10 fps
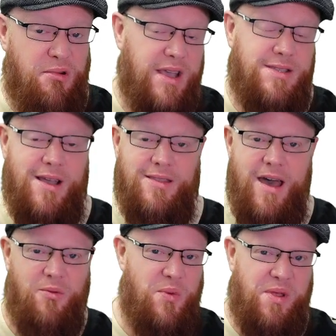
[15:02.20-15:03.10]
I said
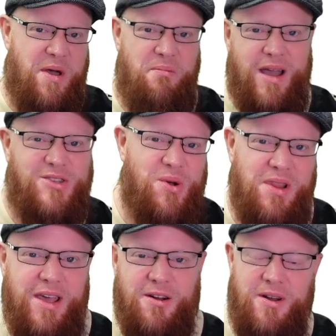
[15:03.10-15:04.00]
that when we come back to it
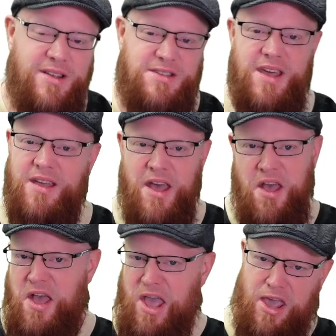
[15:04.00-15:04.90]
later and I say,
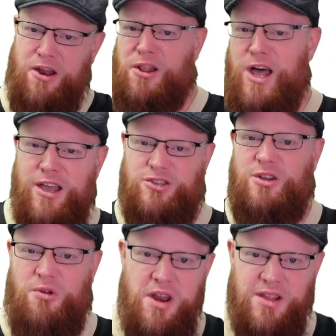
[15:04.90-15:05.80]
analyze the
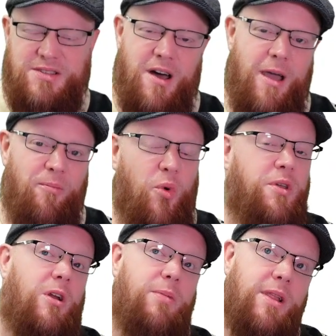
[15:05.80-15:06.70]
running time. Well,
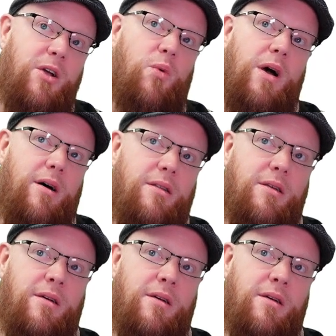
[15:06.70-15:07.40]
you're going to be like, well,